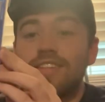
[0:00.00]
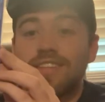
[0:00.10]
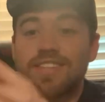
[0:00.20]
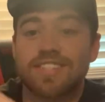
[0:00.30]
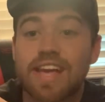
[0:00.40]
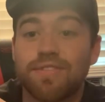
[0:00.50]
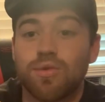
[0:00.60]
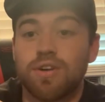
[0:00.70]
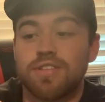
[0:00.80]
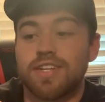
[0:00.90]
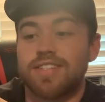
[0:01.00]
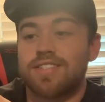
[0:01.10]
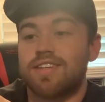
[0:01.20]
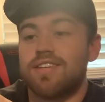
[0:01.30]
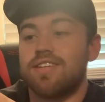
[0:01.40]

the Save the World disc.